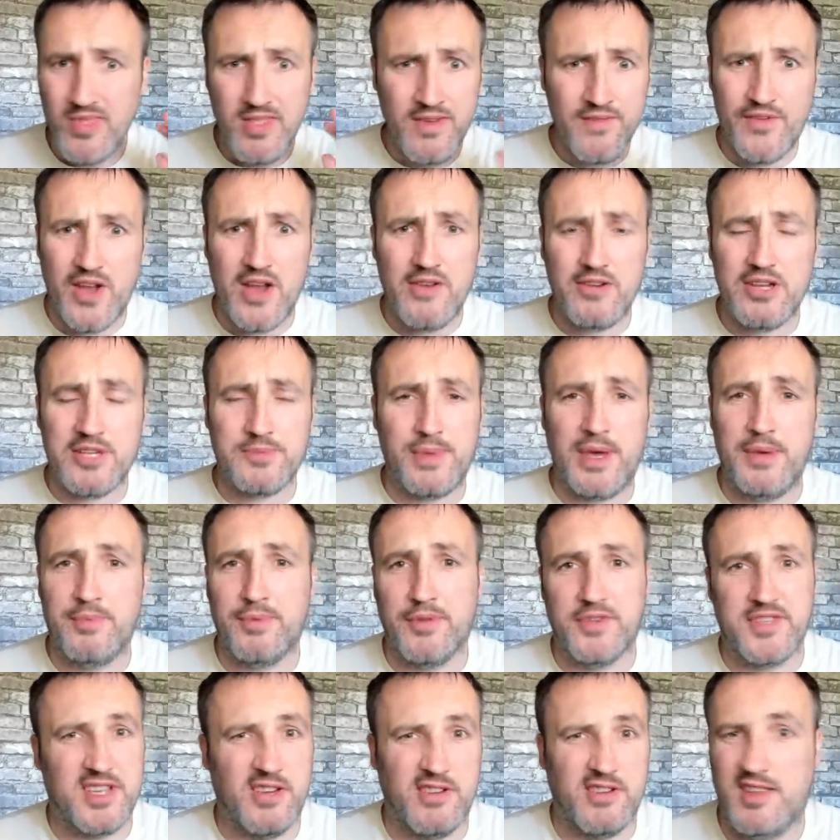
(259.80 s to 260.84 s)
Various people
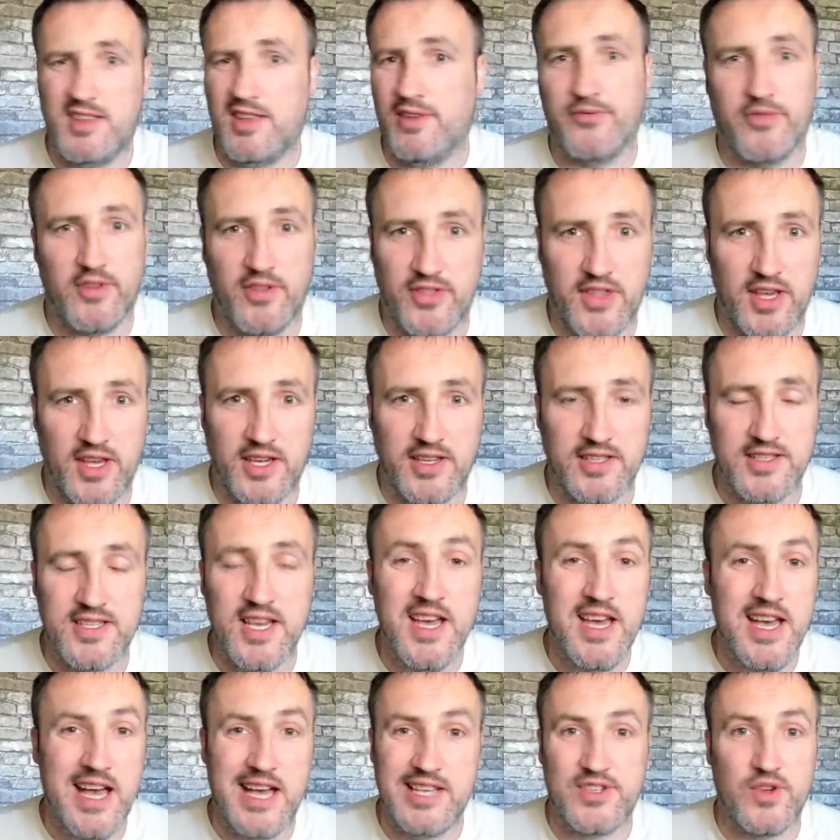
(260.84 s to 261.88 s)
will tell you different things
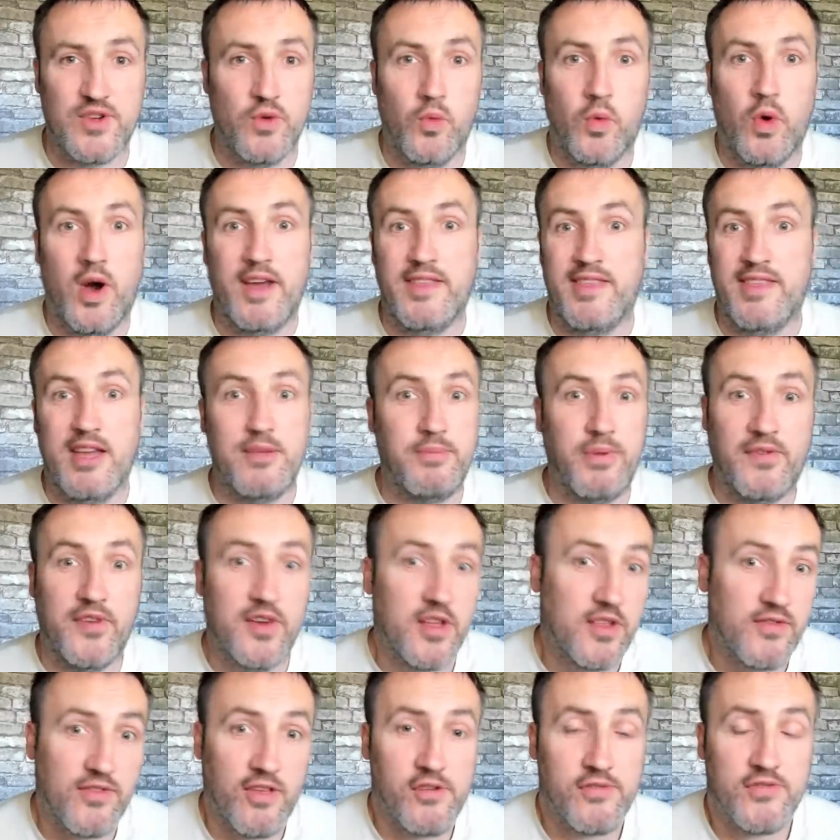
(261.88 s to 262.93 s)
as to why they'd prefer
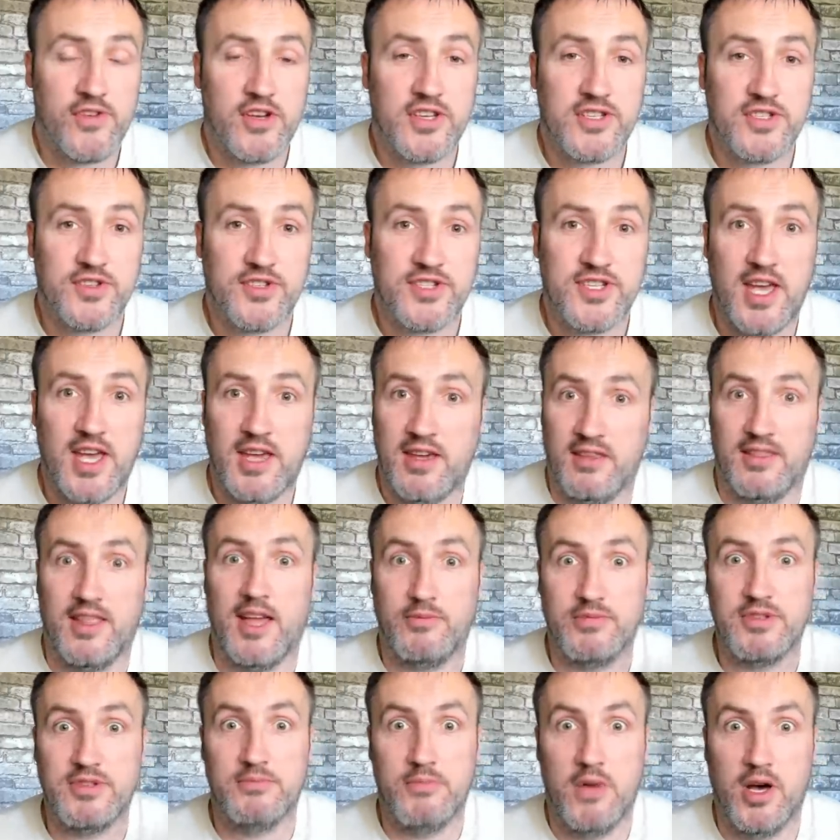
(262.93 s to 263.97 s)
to throw first or second. That
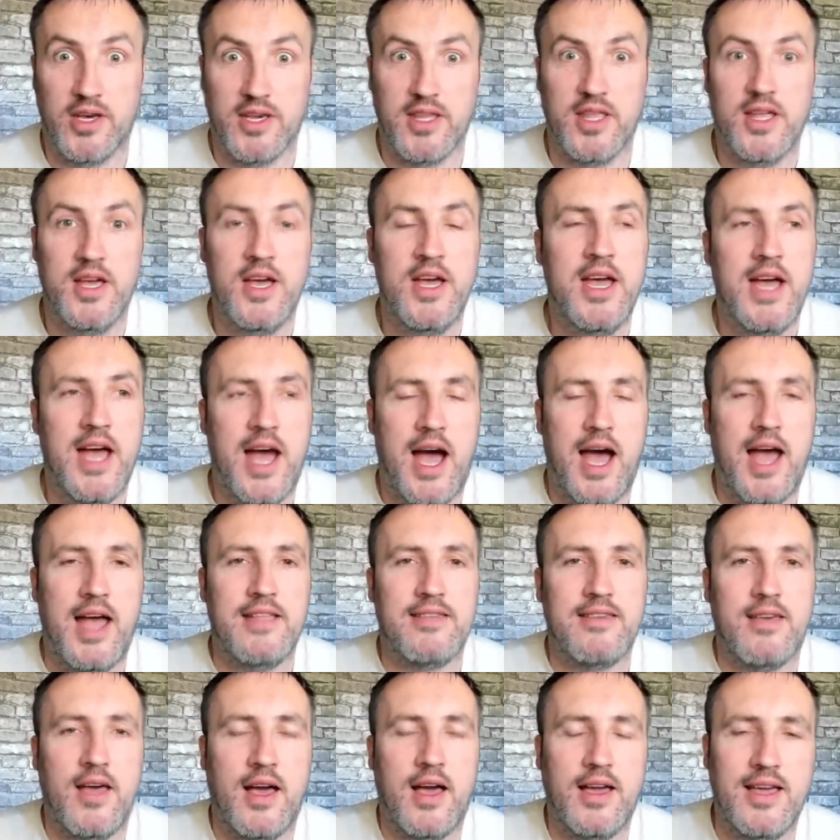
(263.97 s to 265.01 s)
was mine.
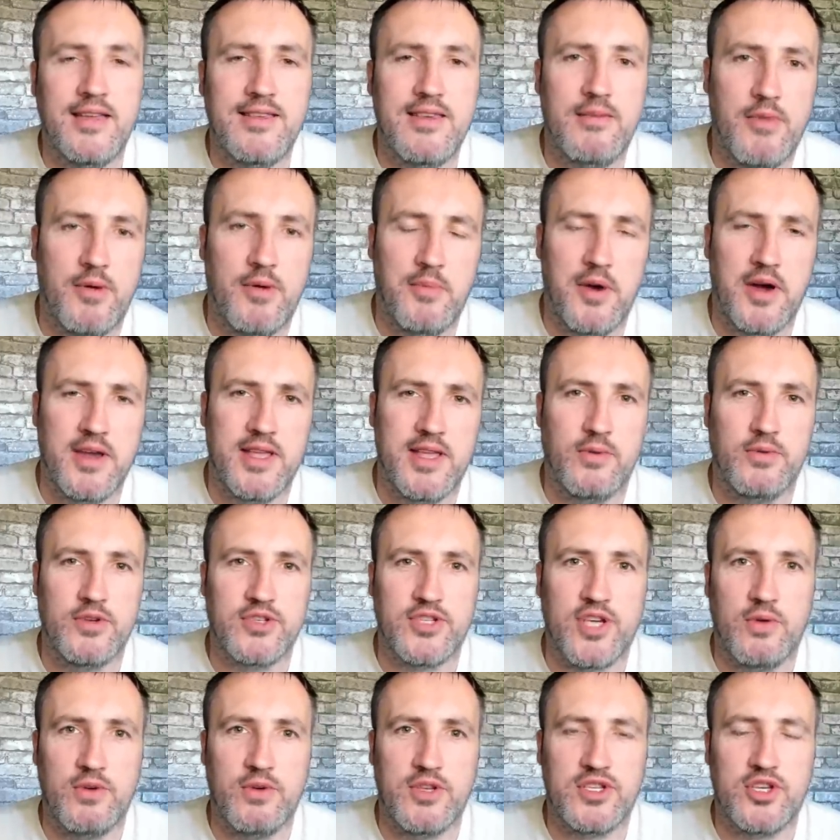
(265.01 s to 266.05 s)
And I had in my mind I was
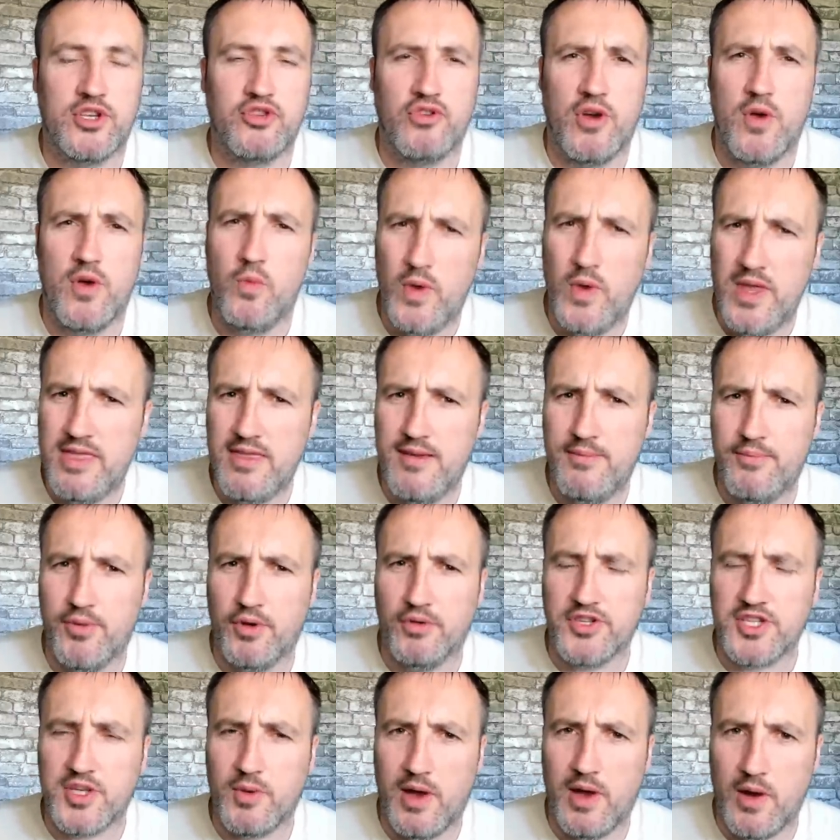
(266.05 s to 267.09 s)
going to try and win the ball,
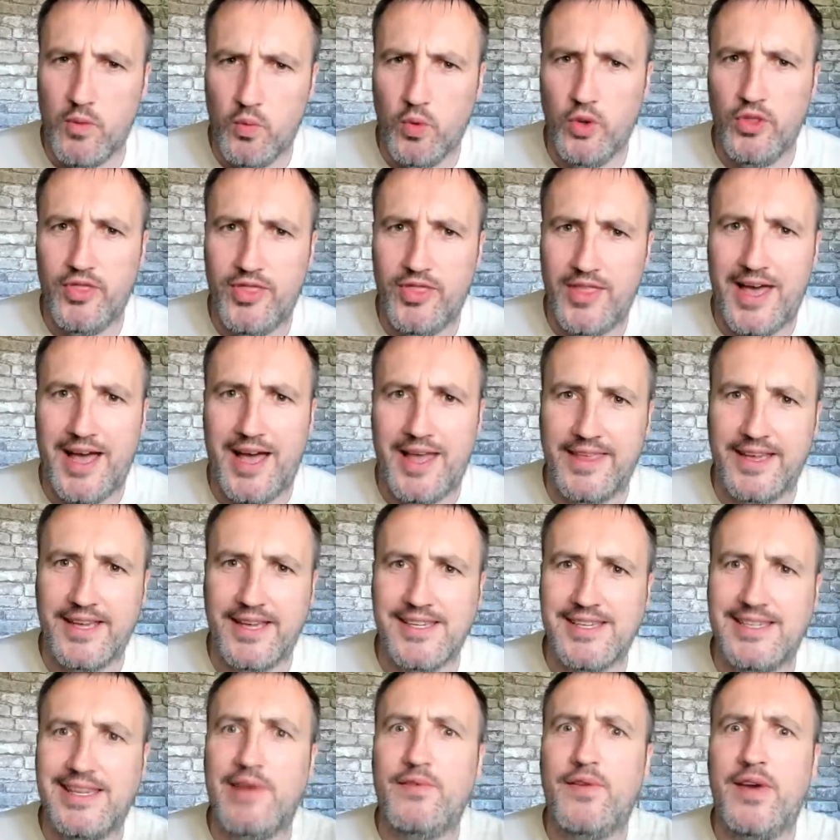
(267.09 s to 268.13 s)
so I won that and then
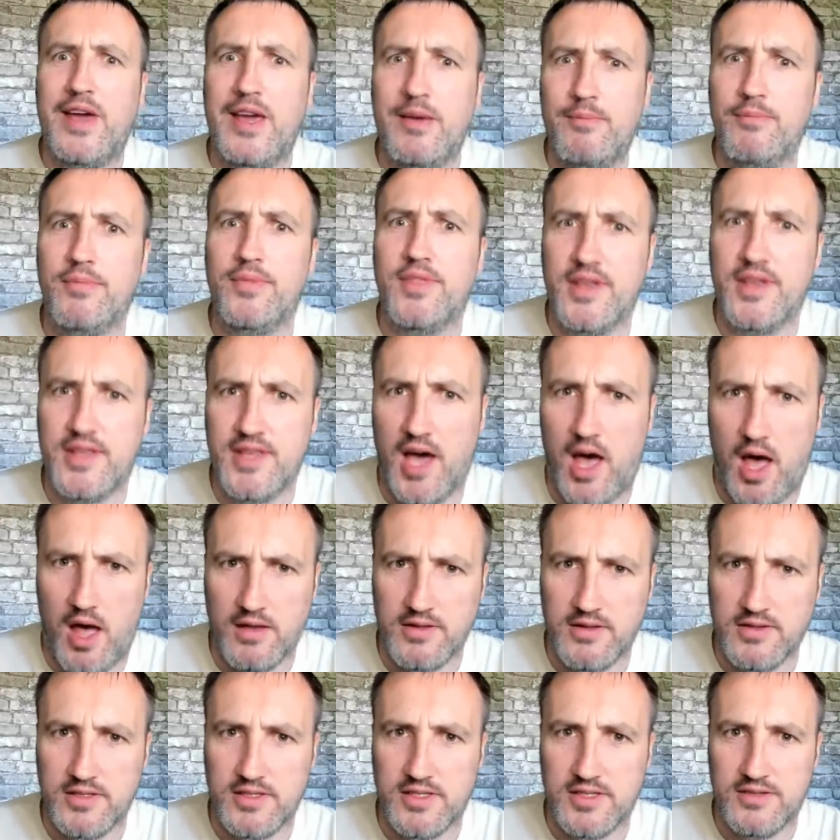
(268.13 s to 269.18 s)
give him the
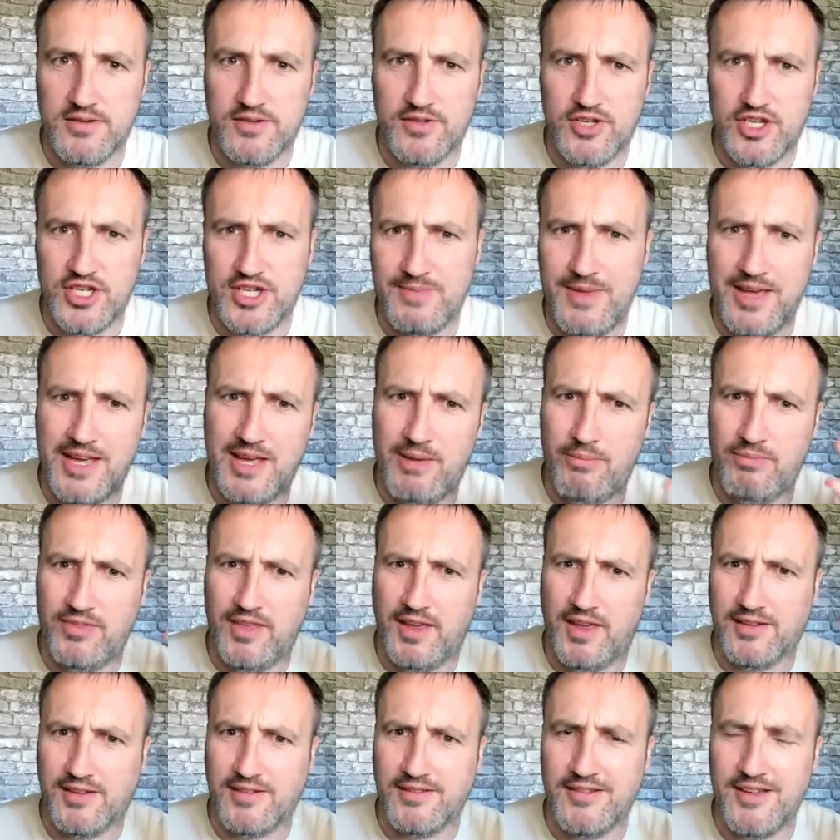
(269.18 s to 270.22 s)
darts, just to make him
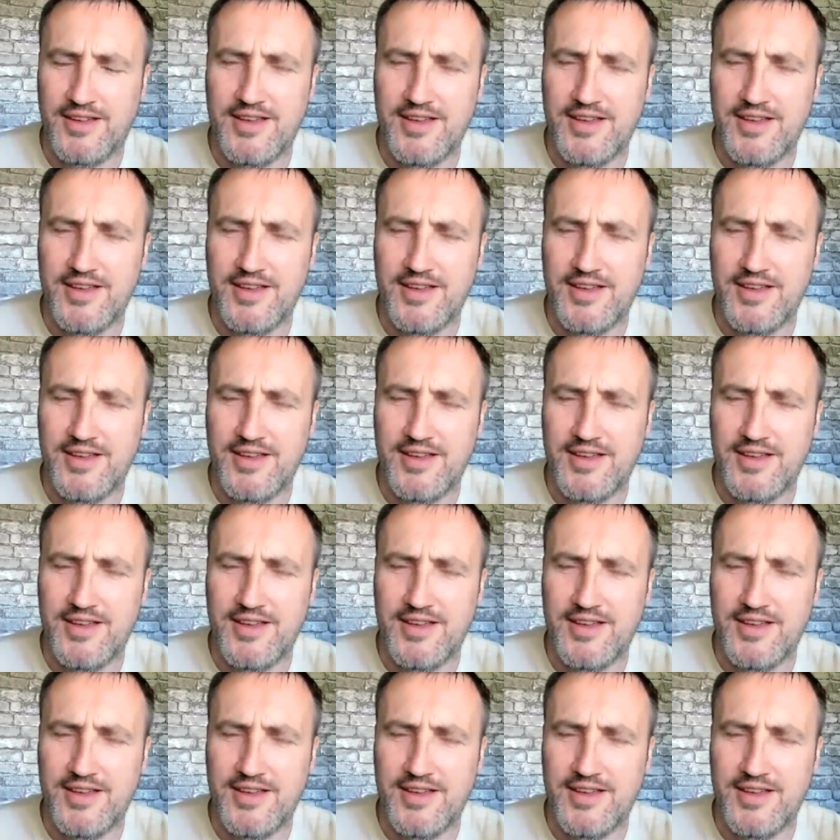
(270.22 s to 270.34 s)
think.